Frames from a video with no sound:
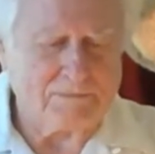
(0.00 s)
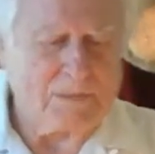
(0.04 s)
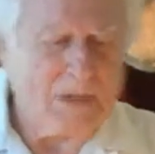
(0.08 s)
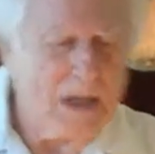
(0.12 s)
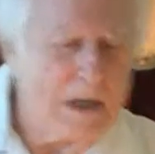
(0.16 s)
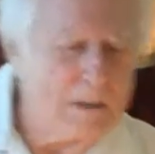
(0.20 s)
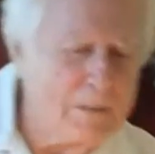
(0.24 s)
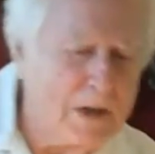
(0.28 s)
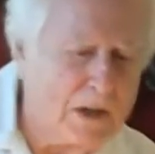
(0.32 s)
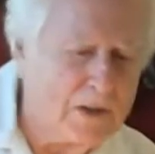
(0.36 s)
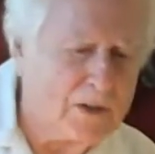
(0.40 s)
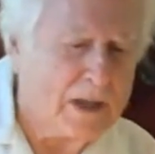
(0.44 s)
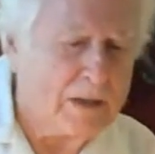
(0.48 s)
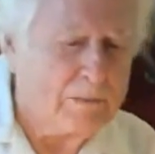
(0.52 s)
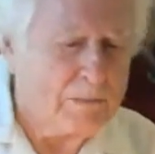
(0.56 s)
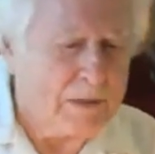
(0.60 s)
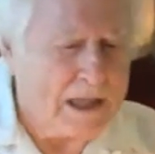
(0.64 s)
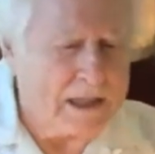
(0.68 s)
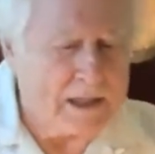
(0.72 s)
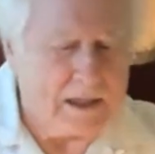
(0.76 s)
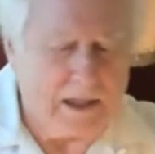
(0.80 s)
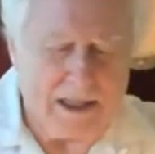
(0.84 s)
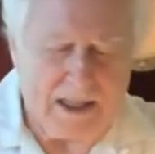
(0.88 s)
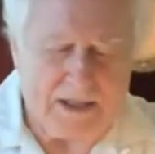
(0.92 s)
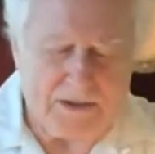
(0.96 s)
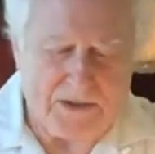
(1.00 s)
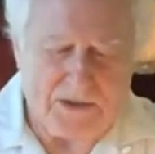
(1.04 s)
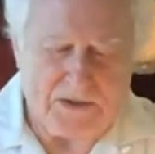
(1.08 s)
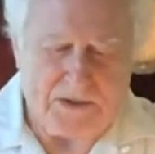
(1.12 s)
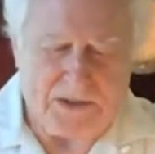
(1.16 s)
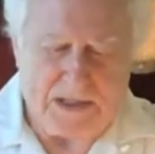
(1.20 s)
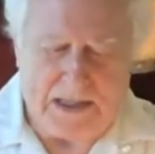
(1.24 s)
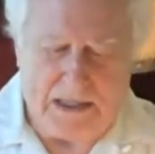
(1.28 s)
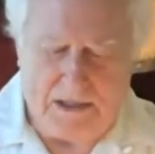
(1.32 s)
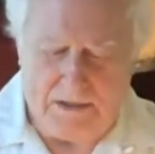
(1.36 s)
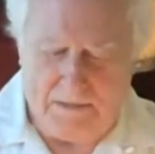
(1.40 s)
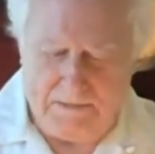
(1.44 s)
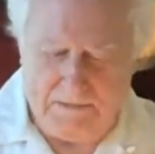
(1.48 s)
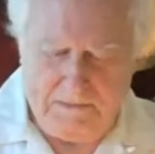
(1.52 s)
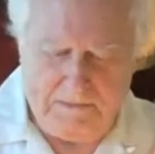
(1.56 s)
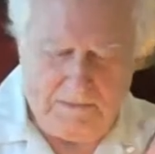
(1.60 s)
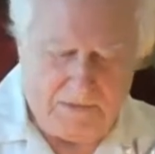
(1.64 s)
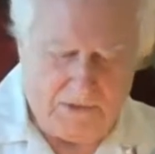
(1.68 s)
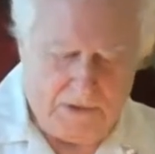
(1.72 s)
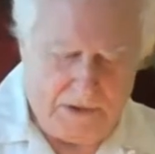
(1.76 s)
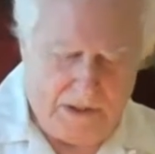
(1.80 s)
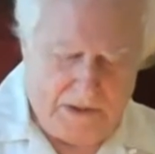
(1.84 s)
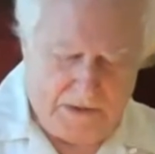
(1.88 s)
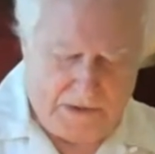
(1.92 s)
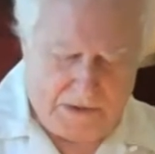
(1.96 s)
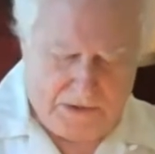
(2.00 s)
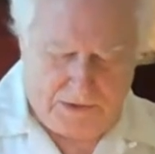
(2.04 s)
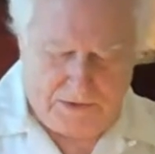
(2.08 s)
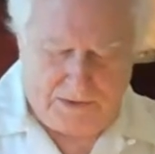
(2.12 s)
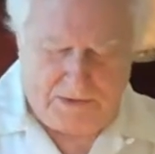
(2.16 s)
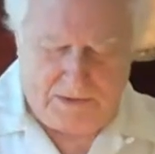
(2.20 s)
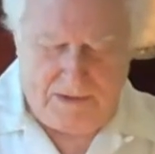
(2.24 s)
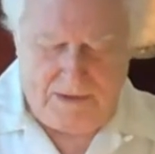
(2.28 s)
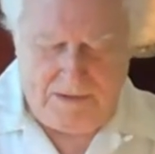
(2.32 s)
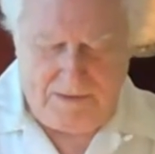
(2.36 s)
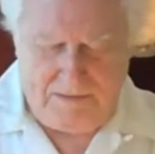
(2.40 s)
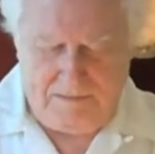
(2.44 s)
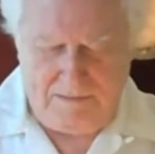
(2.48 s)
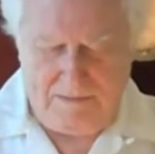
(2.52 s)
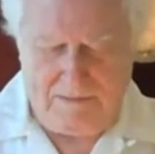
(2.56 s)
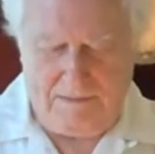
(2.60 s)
I better get my glasses out for this.